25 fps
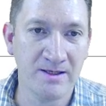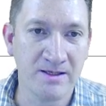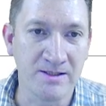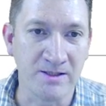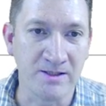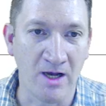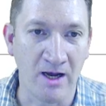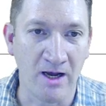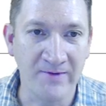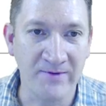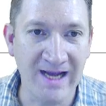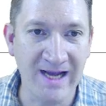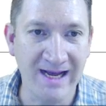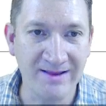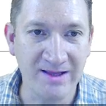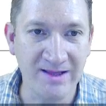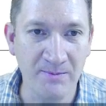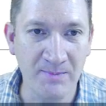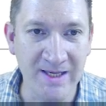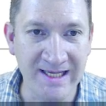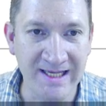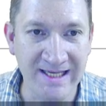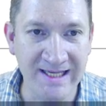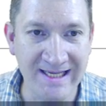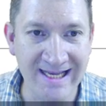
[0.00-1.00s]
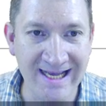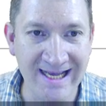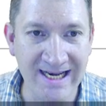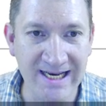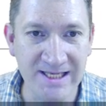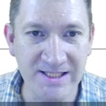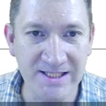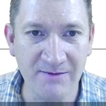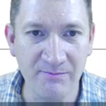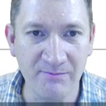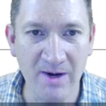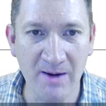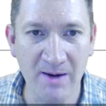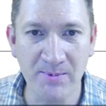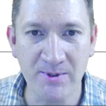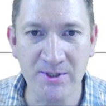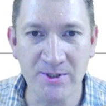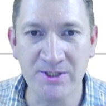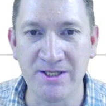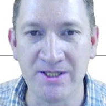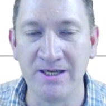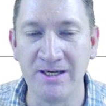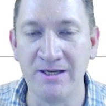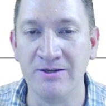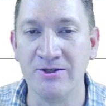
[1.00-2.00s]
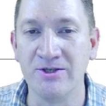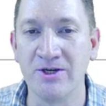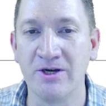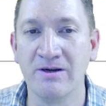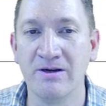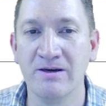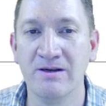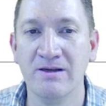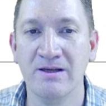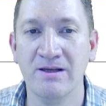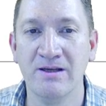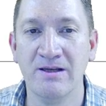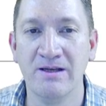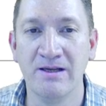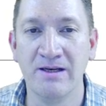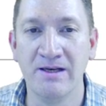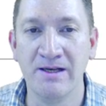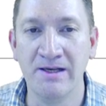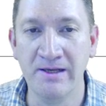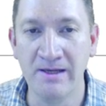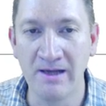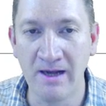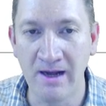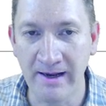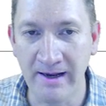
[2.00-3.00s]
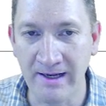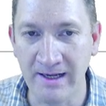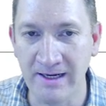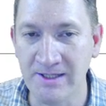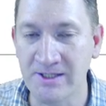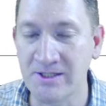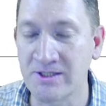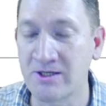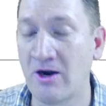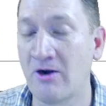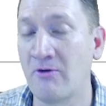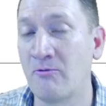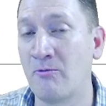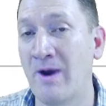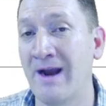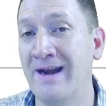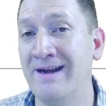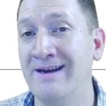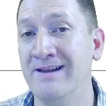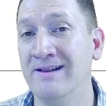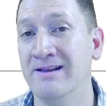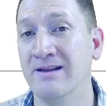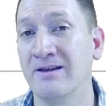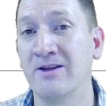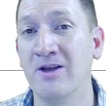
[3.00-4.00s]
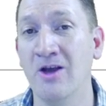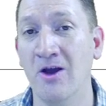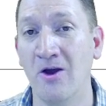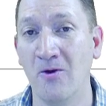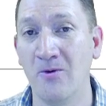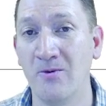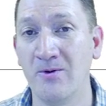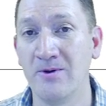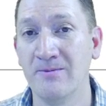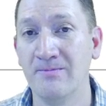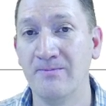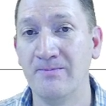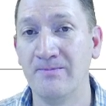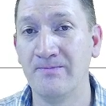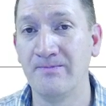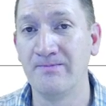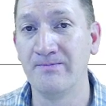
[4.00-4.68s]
So I've got the beginnings of my procedure. Now I got to start writing the code.